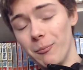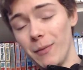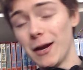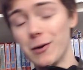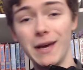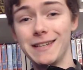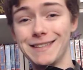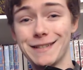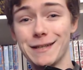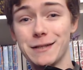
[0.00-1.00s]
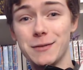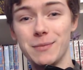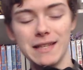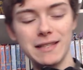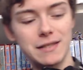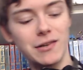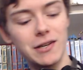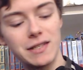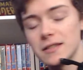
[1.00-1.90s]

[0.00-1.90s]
man oh man, is this such an amazing series.